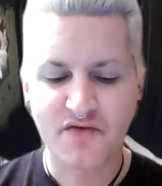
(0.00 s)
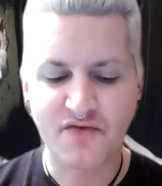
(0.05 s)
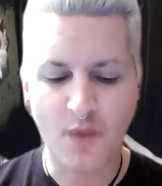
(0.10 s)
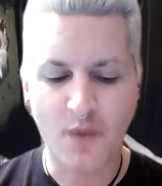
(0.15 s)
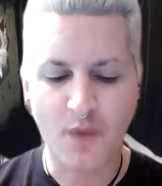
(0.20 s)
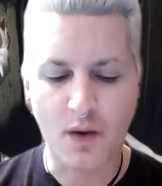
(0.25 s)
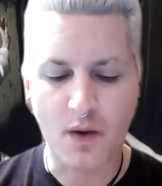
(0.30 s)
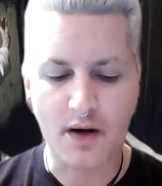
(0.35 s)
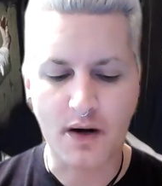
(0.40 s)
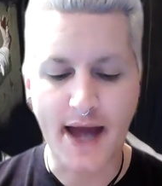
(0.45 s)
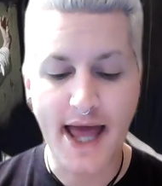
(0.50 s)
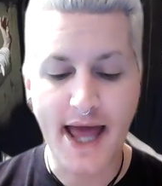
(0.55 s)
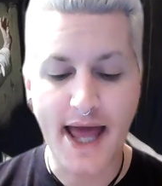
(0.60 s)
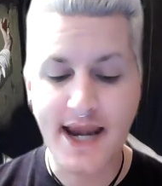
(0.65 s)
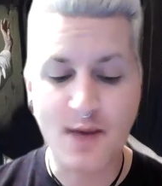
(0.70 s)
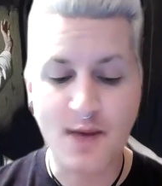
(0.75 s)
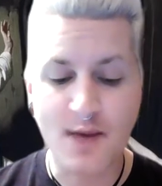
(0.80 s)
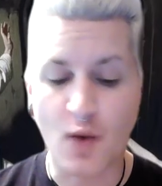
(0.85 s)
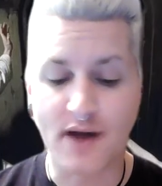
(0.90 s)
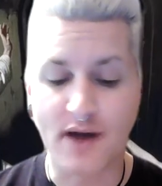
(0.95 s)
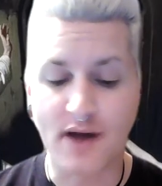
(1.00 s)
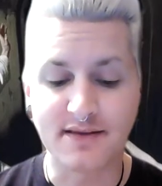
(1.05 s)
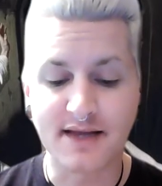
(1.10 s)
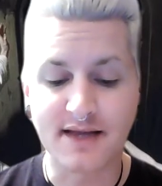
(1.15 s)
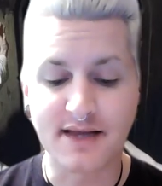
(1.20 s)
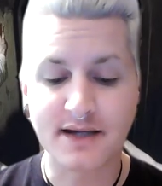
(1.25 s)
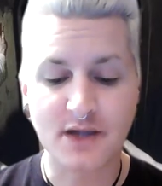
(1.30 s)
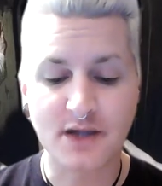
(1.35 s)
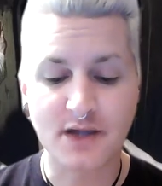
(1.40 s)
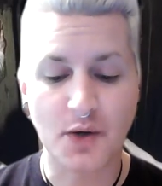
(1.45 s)
for anyone,
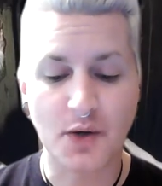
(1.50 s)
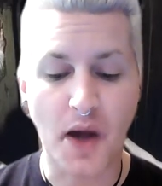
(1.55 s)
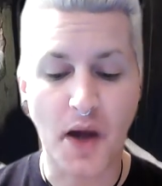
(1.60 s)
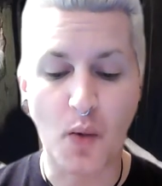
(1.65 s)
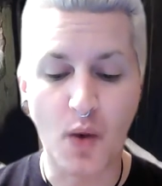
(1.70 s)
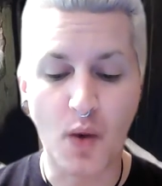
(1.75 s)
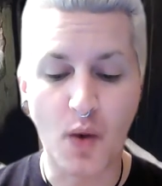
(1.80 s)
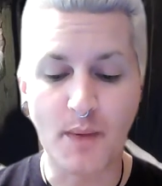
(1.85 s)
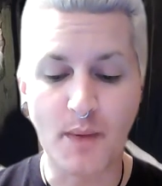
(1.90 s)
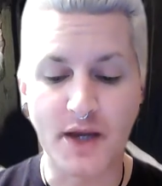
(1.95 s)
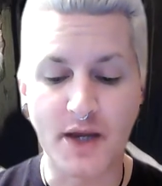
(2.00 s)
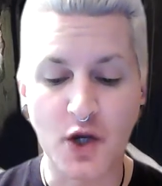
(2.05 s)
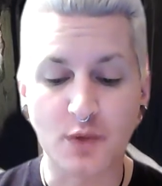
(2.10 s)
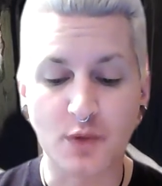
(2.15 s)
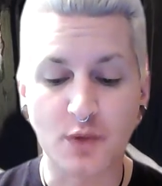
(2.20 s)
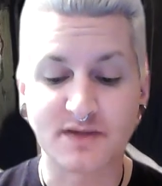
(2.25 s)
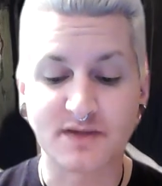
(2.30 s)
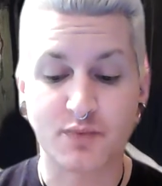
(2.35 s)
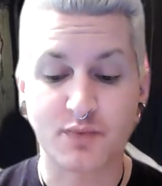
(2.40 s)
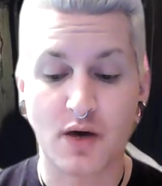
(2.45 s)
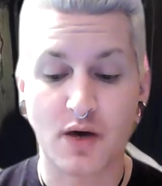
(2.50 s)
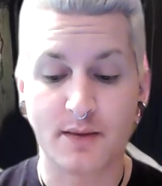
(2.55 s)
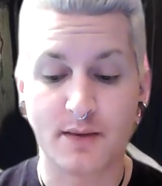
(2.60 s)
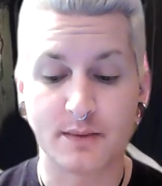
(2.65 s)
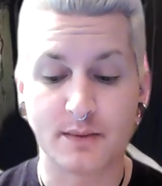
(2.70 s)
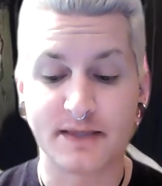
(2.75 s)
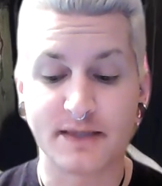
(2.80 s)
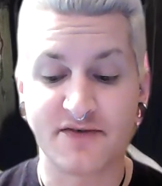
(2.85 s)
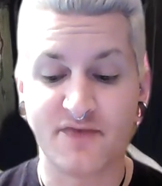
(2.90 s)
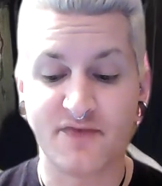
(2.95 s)
let alone a woman who was
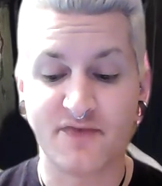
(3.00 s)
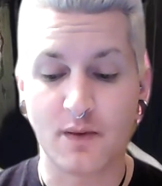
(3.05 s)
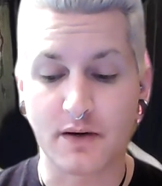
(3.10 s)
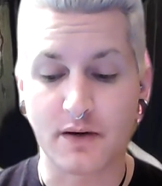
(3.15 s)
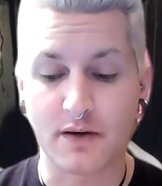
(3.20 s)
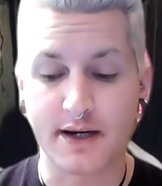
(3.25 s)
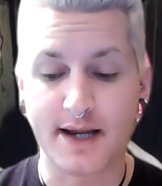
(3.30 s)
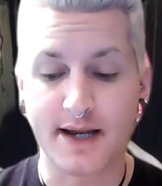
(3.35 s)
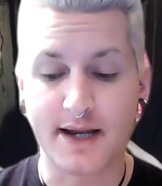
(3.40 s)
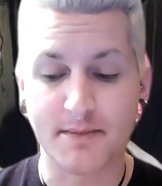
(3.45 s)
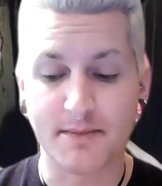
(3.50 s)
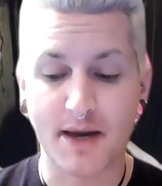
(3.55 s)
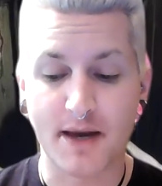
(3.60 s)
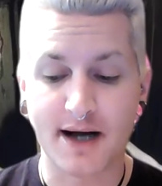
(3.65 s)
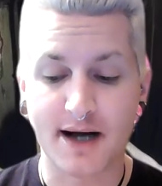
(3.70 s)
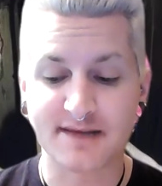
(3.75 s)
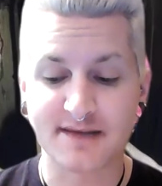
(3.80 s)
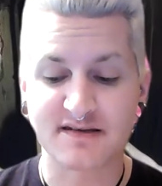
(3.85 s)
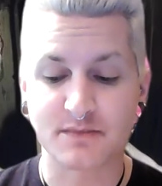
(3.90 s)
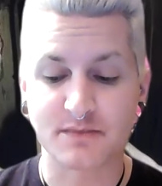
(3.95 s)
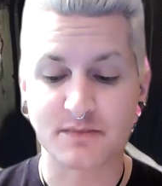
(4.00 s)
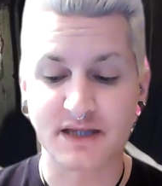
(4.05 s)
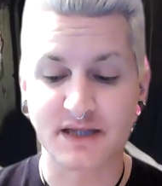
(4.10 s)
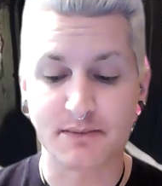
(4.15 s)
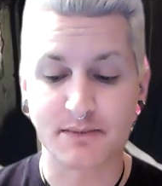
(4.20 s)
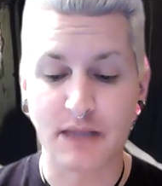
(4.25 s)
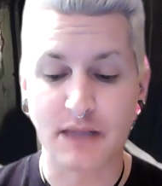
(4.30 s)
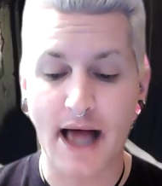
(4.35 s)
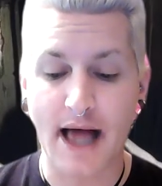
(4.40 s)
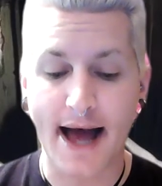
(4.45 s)
probably foreign and possibly
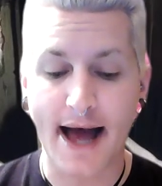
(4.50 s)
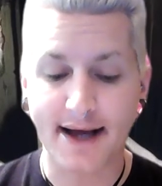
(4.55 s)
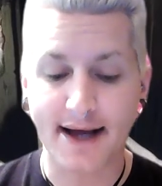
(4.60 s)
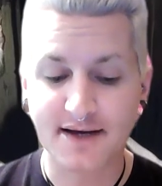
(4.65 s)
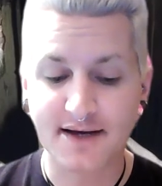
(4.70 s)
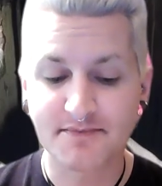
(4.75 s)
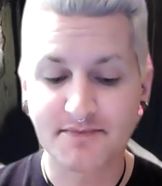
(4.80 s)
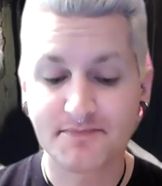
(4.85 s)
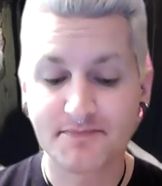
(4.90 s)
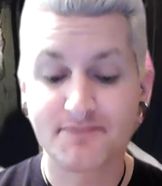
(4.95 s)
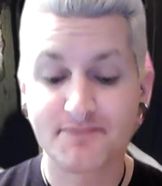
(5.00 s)
black.